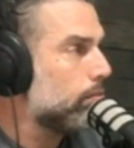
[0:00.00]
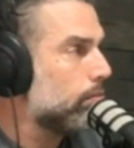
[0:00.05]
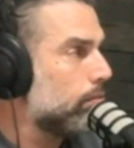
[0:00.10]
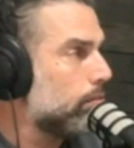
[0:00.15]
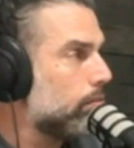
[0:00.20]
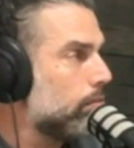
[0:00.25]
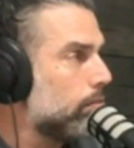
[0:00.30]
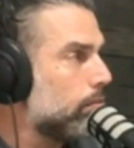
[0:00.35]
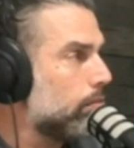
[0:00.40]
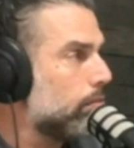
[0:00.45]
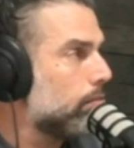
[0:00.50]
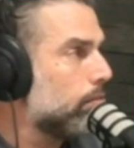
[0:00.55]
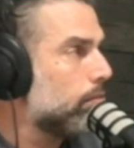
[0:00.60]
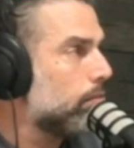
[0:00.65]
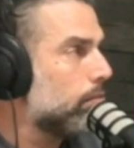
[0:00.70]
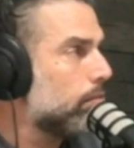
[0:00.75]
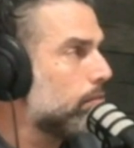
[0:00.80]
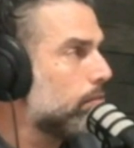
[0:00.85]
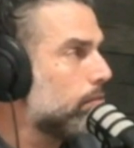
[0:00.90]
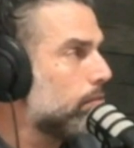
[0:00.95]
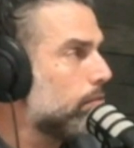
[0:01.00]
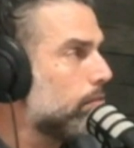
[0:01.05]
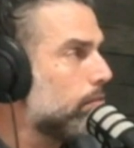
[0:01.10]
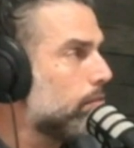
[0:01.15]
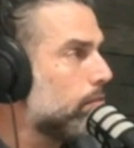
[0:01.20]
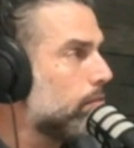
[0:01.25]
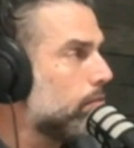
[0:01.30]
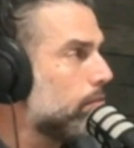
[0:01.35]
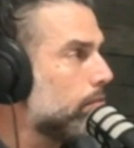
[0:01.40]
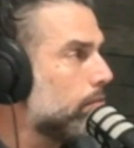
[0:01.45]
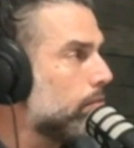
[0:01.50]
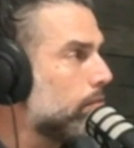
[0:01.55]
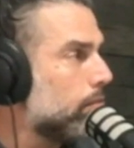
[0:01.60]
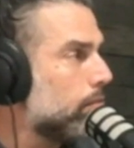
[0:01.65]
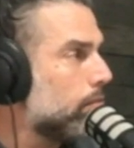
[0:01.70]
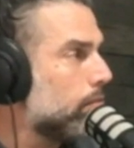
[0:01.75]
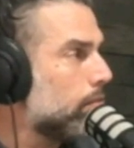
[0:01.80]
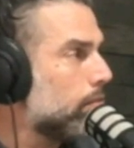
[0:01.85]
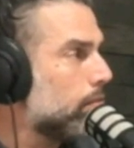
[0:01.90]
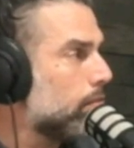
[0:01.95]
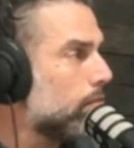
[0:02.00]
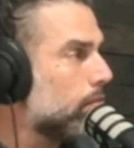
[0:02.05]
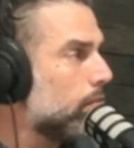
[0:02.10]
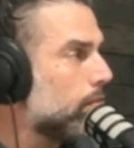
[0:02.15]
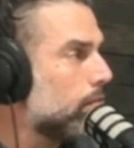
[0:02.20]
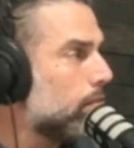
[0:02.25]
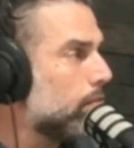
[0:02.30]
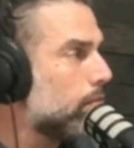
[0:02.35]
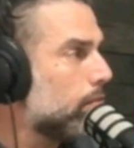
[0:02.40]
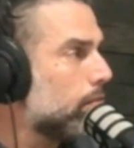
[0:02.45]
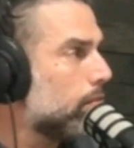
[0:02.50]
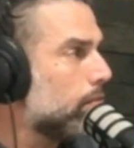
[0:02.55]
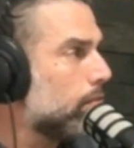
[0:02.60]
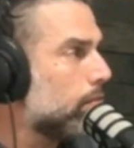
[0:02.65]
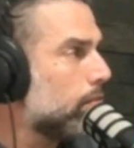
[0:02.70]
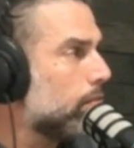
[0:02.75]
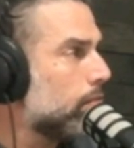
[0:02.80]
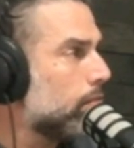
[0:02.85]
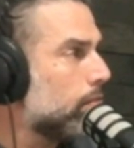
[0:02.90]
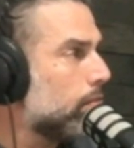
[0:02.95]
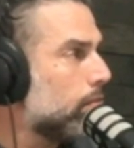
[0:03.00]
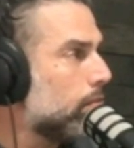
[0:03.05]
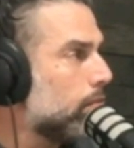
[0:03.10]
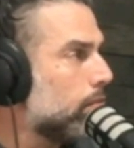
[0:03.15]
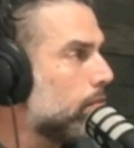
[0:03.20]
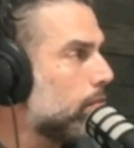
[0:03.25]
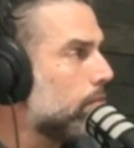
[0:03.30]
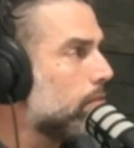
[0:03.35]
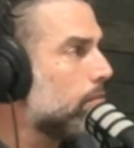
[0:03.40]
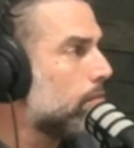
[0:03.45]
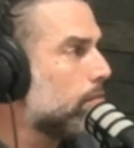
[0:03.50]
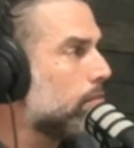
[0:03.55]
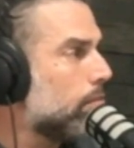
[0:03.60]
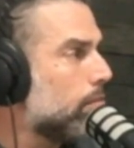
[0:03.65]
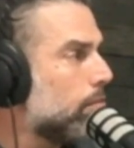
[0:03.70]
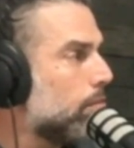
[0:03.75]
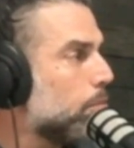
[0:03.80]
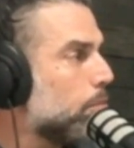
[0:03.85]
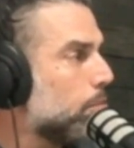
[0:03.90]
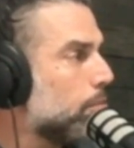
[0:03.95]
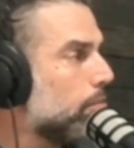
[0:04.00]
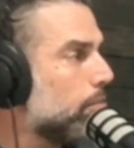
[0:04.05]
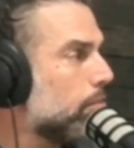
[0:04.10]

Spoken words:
This person isn't speaking.